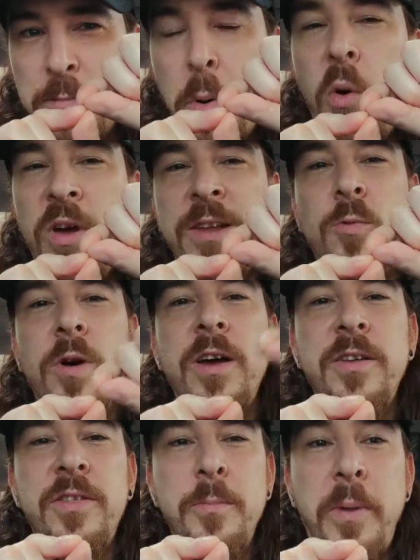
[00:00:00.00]
point
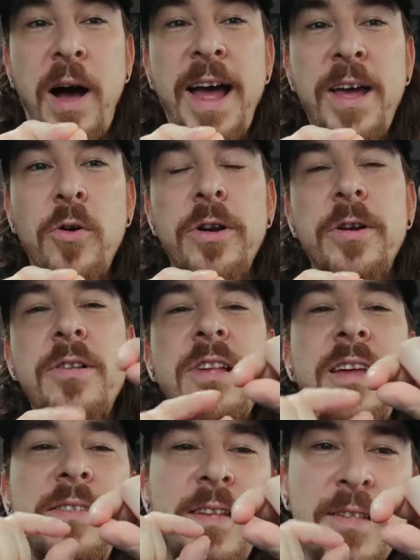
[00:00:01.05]
where the buy orders
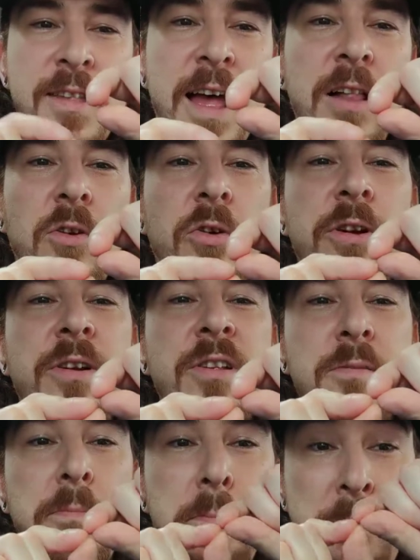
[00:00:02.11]
and the sell
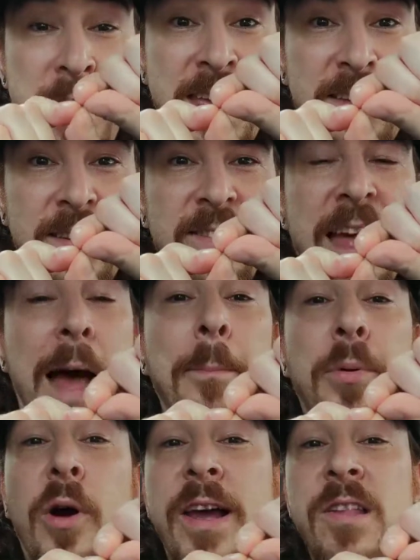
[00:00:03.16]
orders meet, that
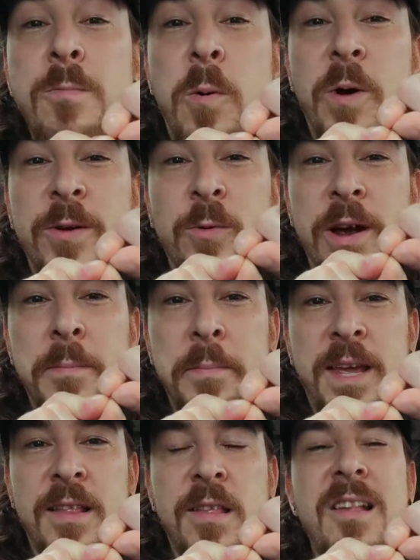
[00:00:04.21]
price point where it
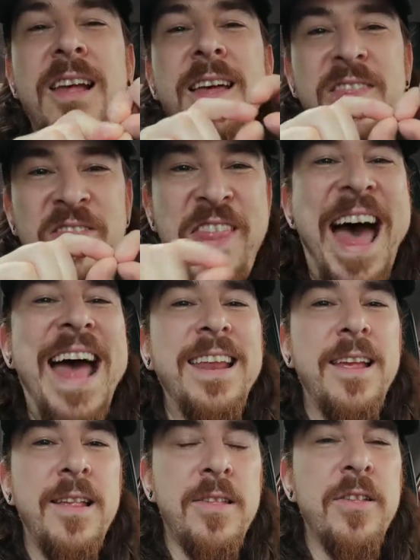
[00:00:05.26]
meets, that
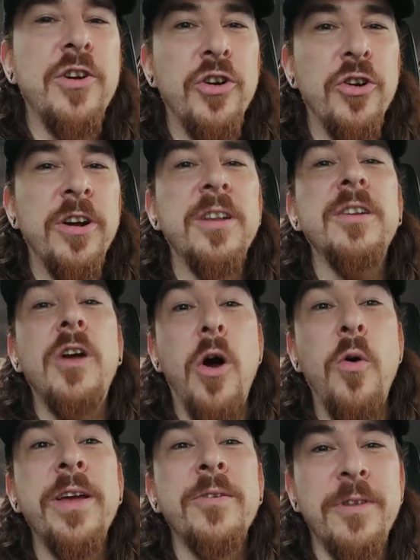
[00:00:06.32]
is the current
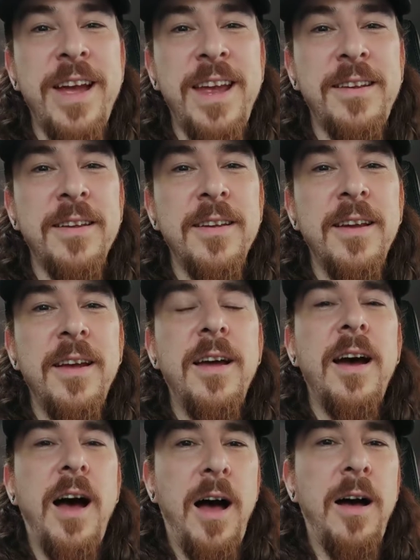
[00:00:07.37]
going rate
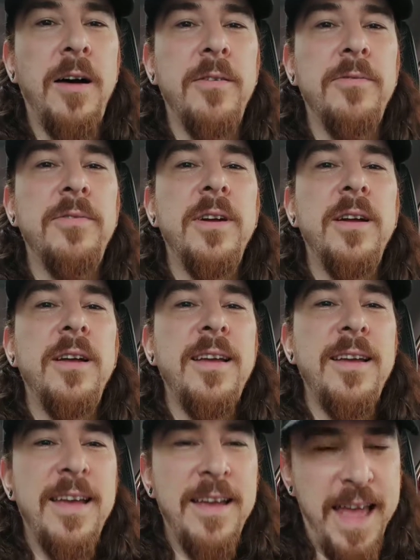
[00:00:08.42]
of
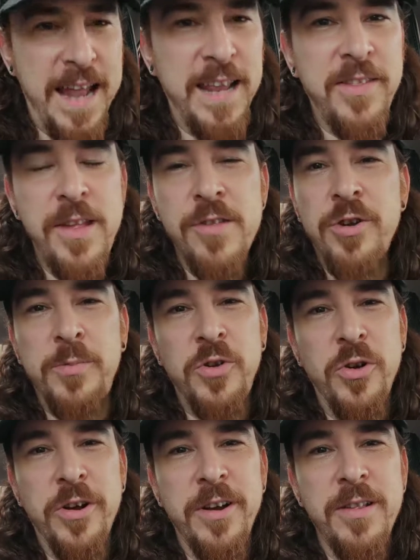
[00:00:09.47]
any of these
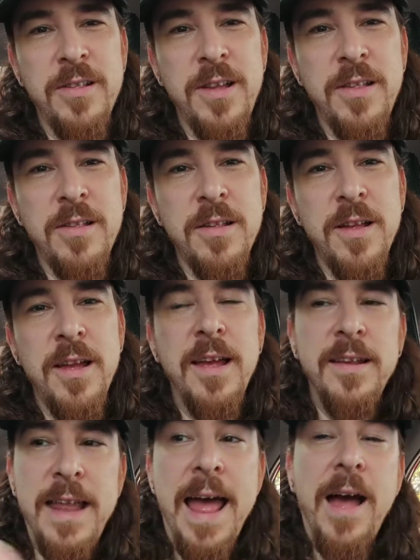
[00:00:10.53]
cryptocurrencies.
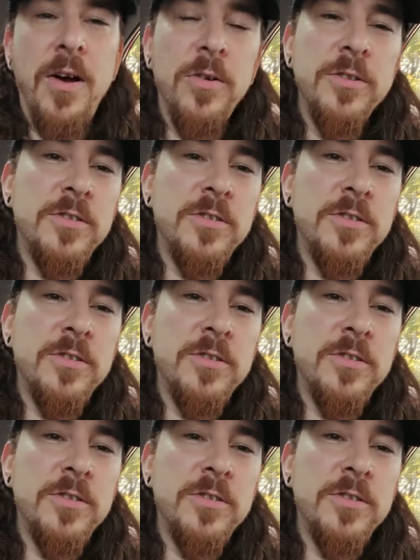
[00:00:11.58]
Now,